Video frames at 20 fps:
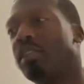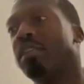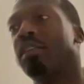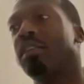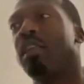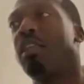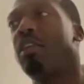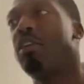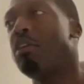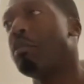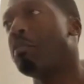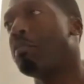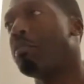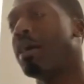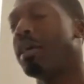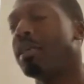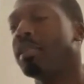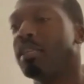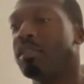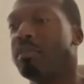such a long
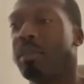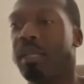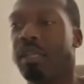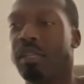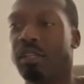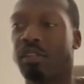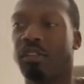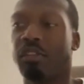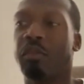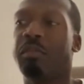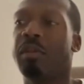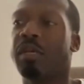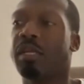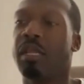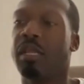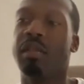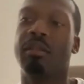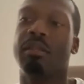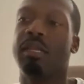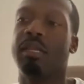process, man. Just so much
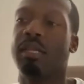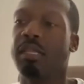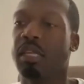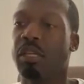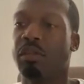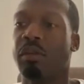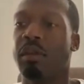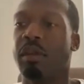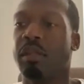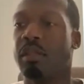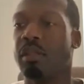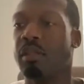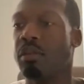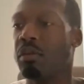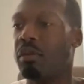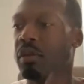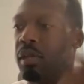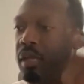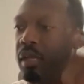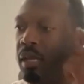little thing that you have to
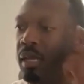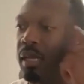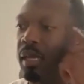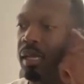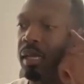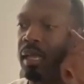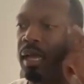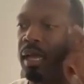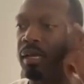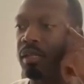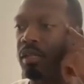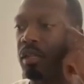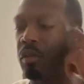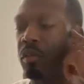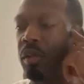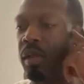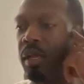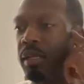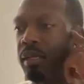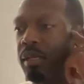do, and guys
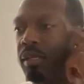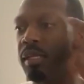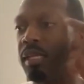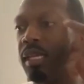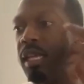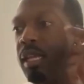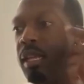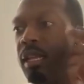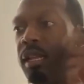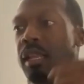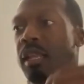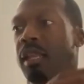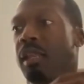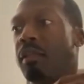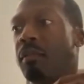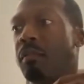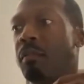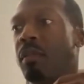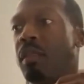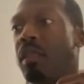don't really see it. And
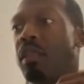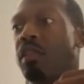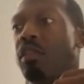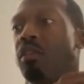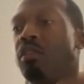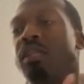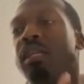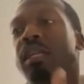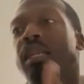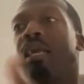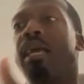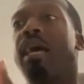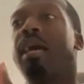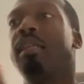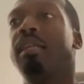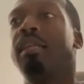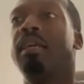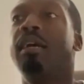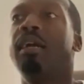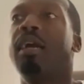then you see the
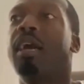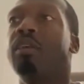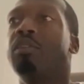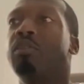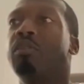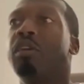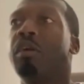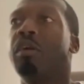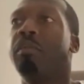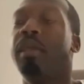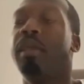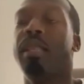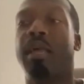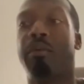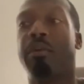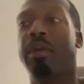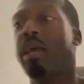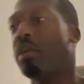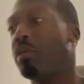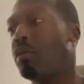young guys who come in. Like
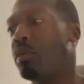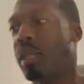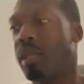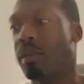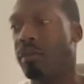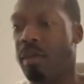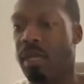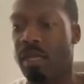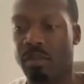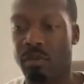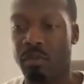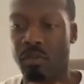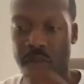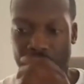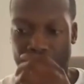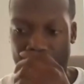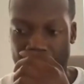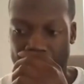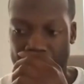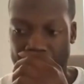we had some
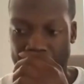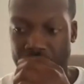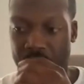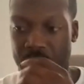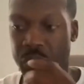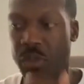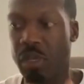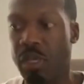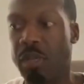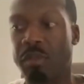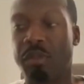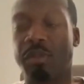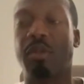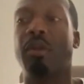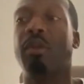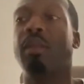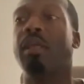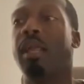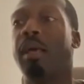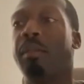rookie last year who ended up
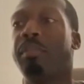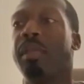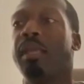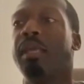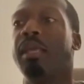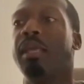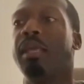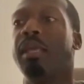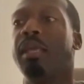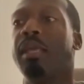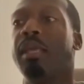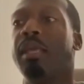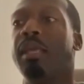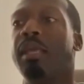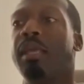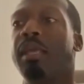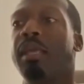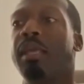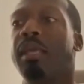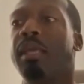starting a lot playing
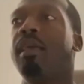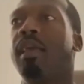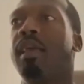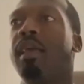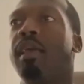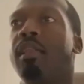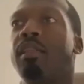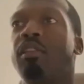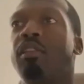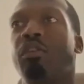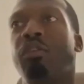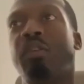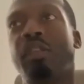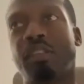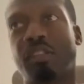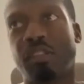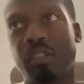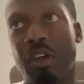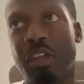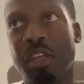DB, and
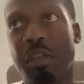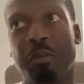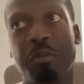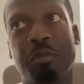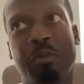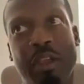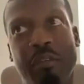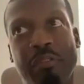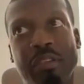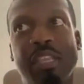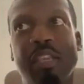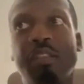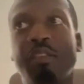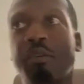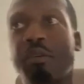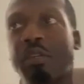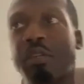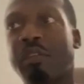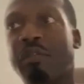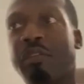you just saw him
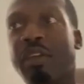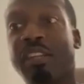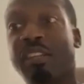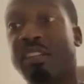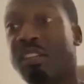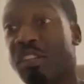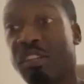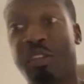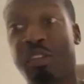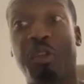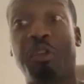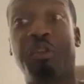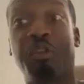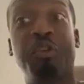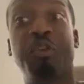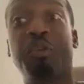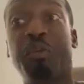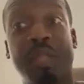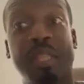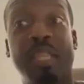gravitate towards the bench and just start
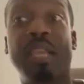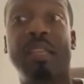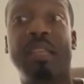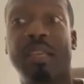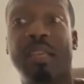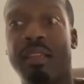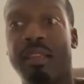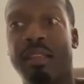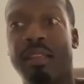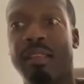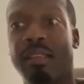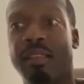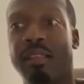doing what they did,